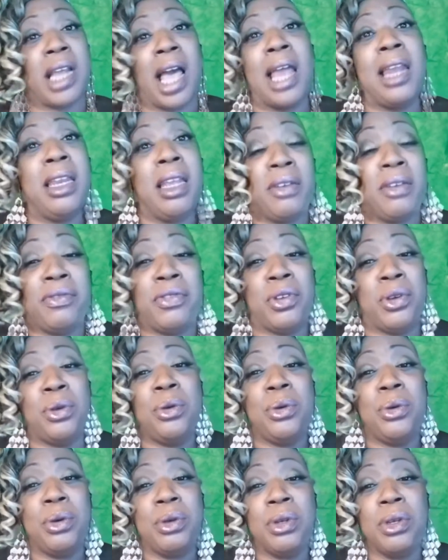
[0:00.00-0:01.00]
I love you.
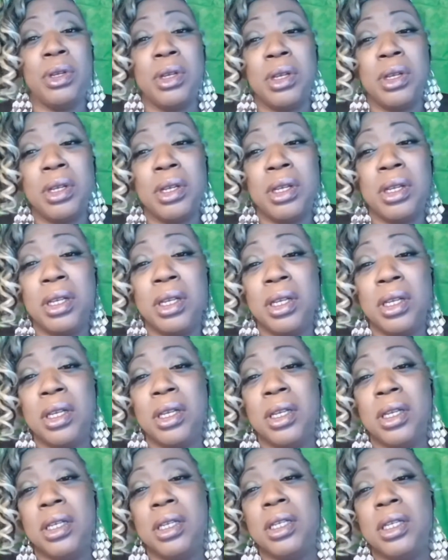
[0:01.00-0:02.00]

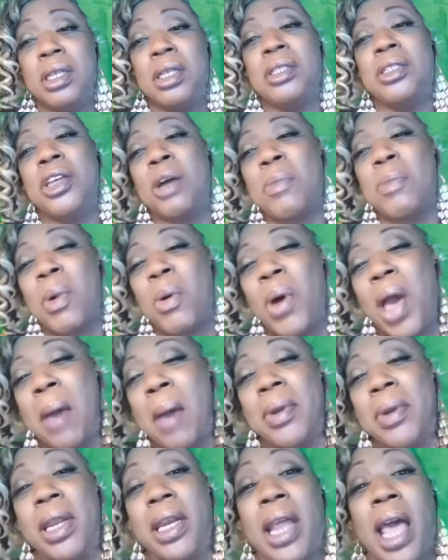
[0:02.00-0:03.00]
Talking about what
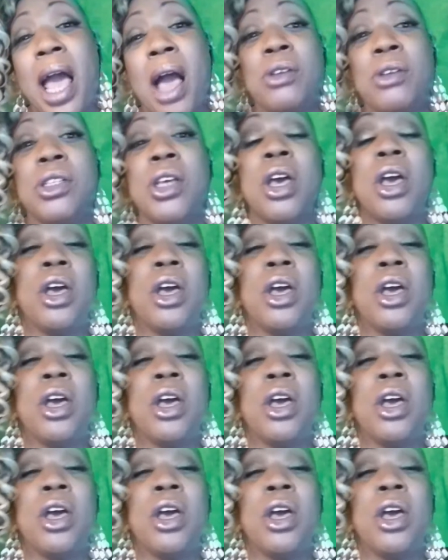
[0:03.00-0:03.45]
happened at the house.